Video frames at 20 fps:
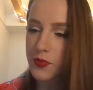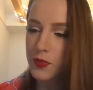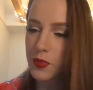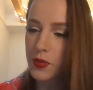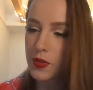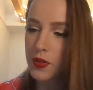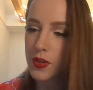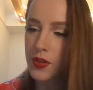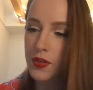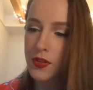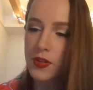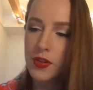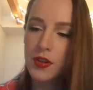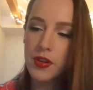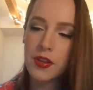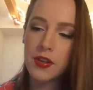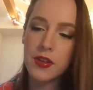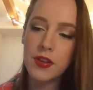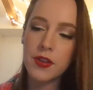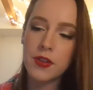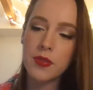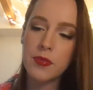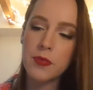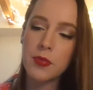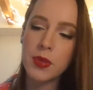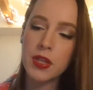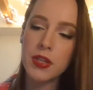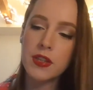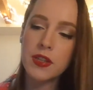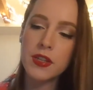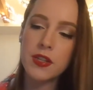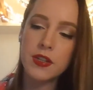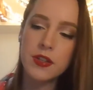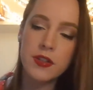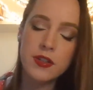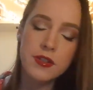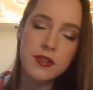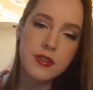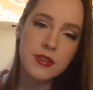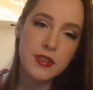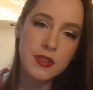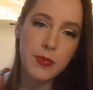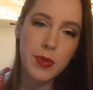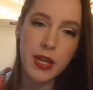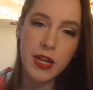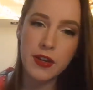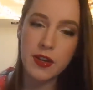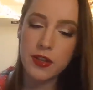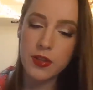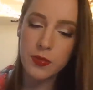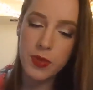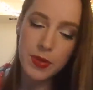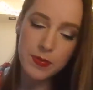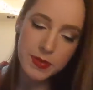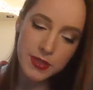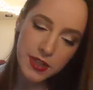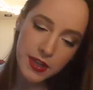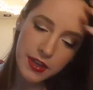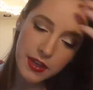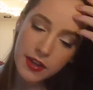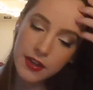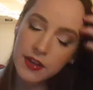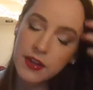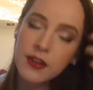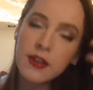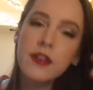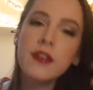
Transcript: for 30 milliliters, depending on the website.